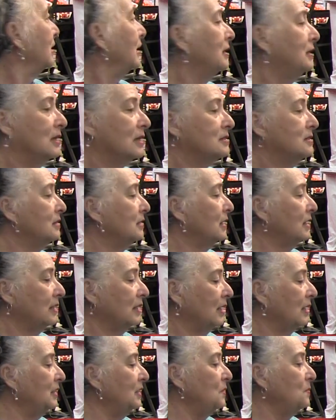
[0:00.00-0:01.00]
It doesn't get
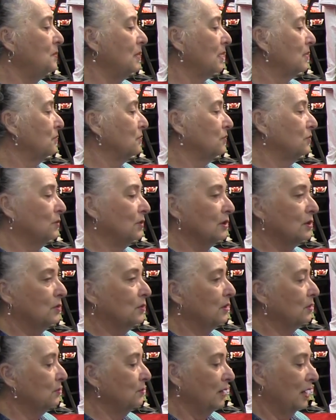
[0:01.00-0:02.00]
any better for a
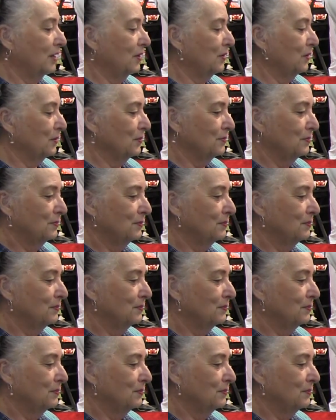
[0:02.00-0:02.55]
quilt maker.